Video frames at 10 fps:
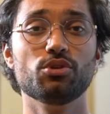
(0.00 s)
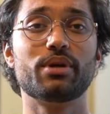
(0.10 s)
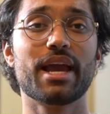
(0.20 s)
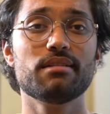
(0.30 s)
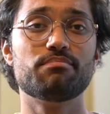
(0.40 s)

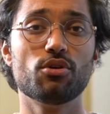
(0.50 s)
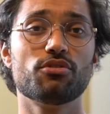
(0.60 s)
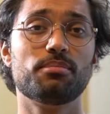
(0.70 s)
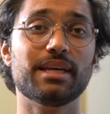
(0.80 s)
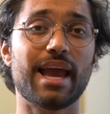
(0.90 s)
can't
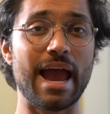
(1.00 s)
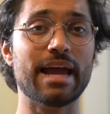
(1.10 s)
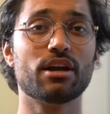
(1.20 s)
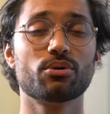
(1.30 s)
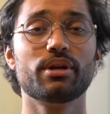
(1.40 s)
both be
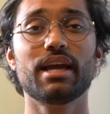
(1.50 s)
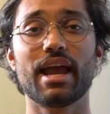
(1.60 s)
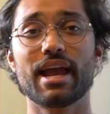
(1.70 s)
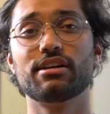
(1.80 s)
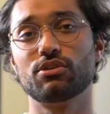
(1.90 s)
angry
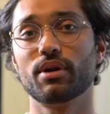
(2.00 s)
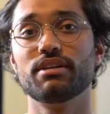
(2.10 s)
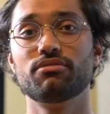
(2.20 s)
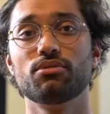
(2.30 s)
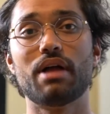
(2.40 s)
and
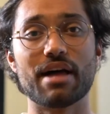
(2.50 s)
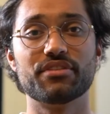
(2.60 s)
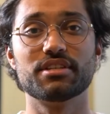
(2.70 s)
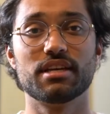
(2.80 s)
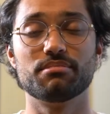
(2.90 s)
grateful at
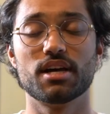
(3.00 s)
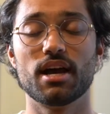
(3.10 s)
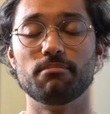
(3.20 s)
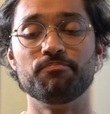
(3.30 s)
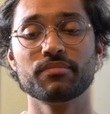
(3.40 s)
the same
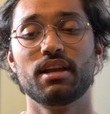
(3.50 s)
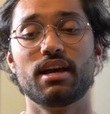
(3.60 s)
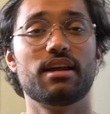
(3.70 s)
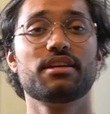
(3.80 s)
time. And I